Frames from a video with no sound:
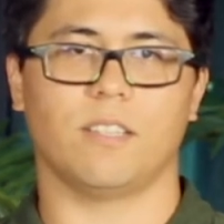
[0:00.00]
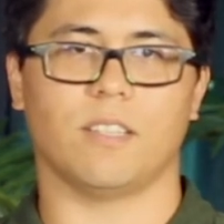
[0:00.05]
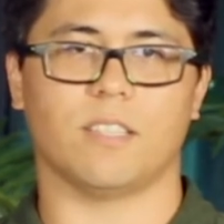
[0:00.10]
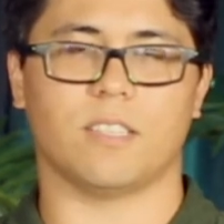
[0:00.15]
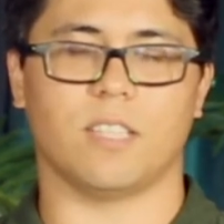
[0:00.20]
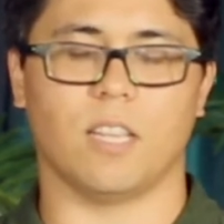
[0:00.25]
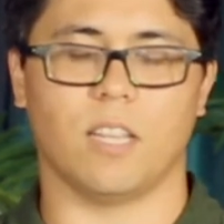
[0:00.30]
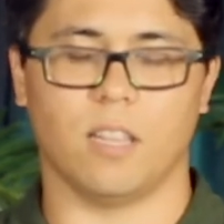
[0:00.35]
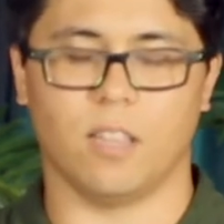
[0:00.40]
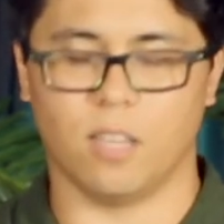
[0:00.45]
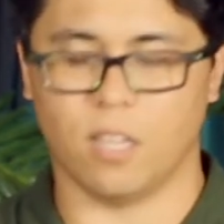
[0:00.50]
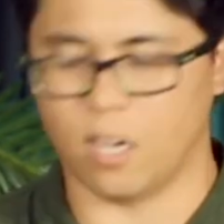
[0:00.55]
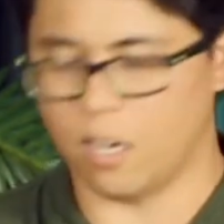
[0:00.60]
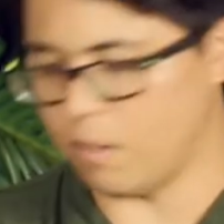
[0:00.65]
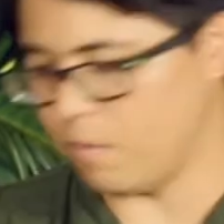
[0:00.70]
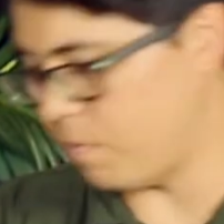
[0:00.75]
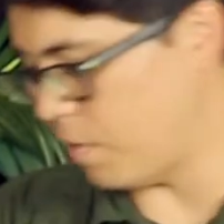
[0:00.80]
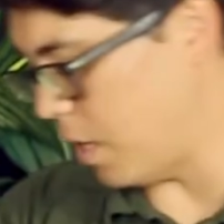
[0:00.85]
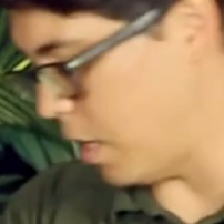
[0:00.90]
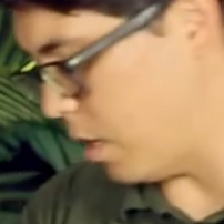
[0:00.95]
As they
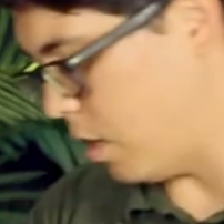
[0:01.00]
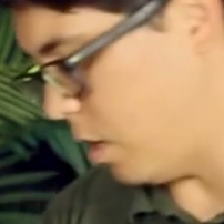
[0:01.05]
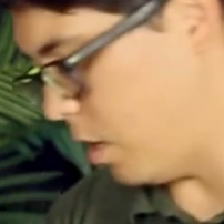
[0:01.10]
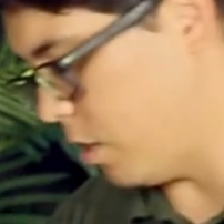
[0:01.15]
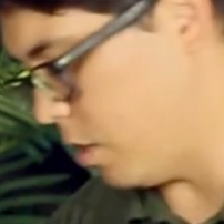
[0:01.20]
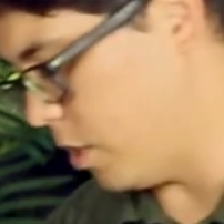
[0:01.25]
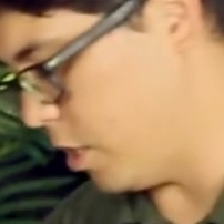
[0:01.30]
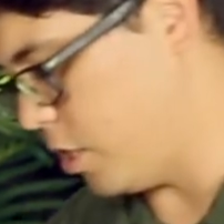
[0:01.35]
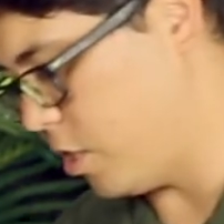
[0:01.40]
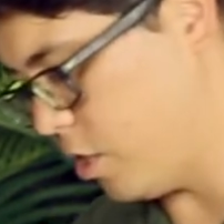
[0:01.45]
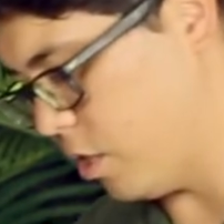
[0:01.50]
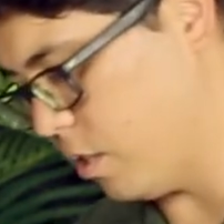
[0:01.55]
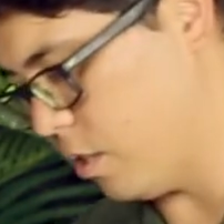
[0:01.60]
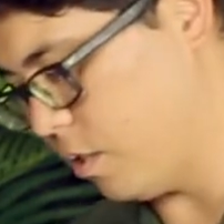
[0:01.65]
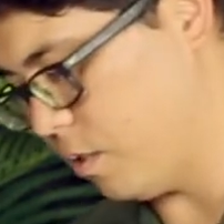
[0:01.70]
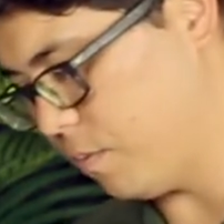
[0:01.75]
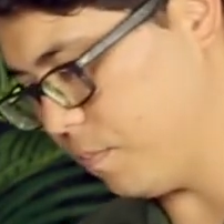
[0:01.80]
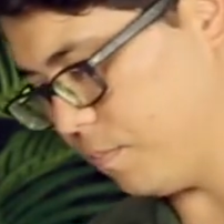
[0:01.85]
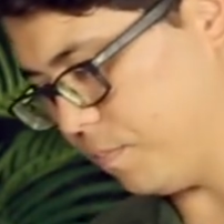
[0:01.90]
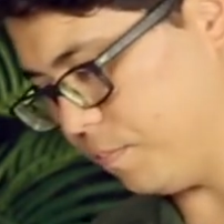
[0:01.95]
love and honor each
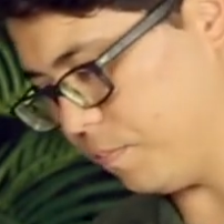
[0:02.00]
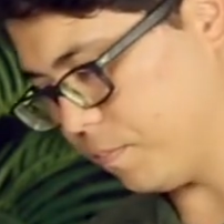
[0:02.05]
other,